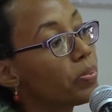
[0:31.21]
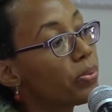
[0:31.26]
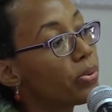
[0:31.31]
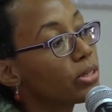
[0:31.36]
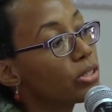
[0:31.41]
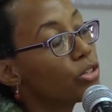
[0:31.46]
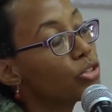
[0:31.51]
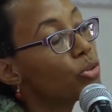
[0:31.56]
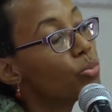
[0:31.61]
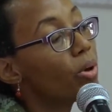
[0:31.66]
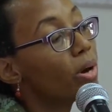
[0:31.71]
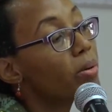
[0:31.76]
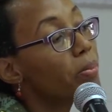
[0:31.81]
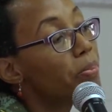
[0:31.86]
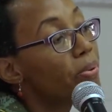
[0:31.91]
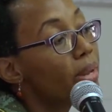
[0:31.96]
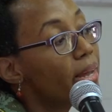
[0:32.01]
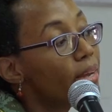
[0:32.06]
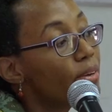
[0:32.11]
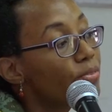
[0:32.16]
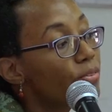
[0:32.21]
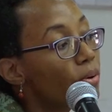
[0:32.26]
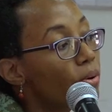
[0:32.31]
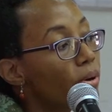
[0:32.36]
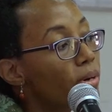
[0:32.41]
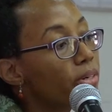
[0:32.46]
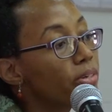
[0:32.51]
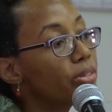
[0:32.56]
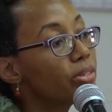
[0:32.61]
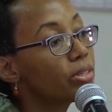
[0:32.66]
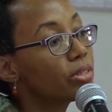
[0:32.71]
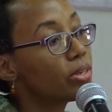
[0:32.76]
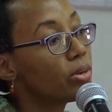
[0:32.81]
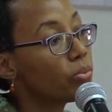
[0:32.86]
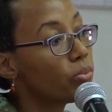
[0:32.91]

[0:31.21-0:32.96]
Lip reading: persons who are applying for orders,